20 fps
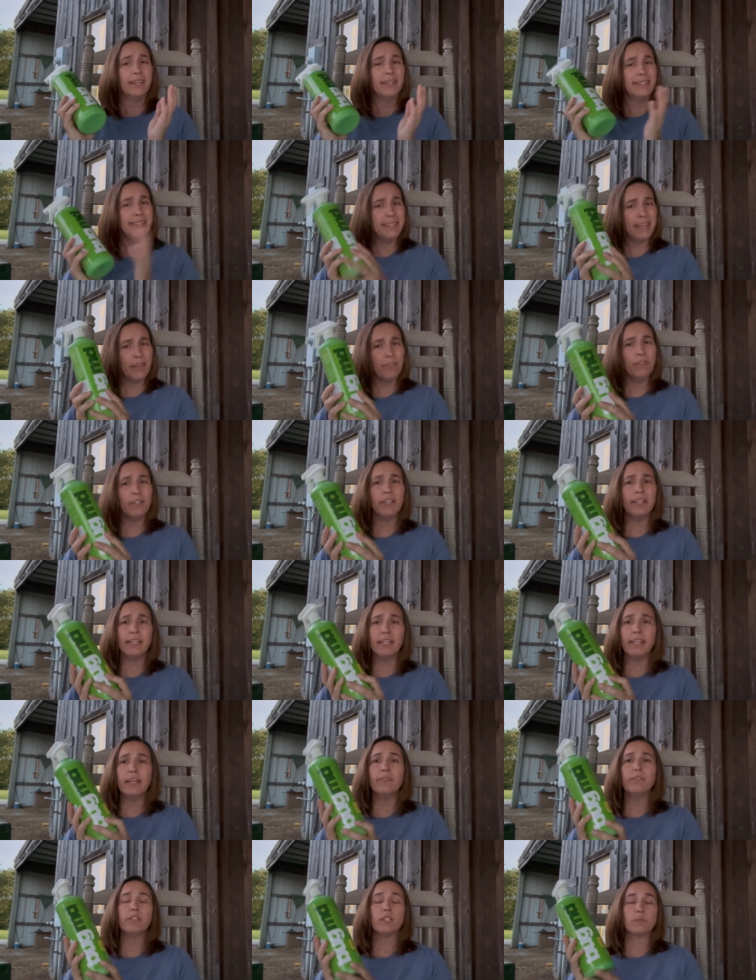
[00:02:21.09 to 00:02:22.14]
definitely
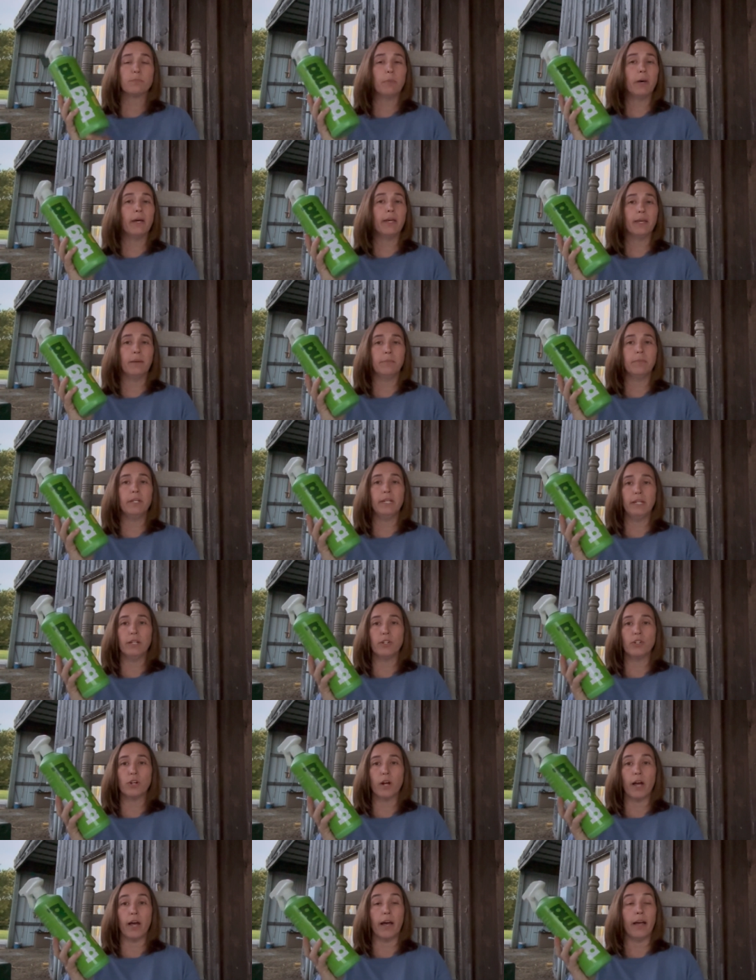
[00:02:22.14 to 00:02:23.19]
give this BugMD a
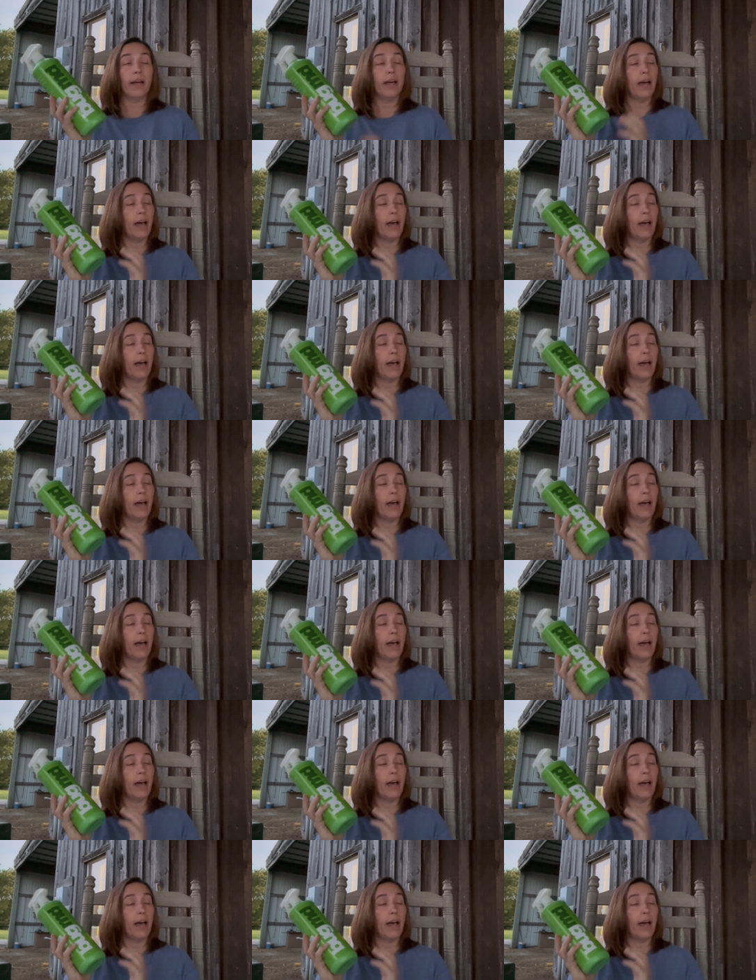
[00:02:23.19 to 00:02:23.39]
try.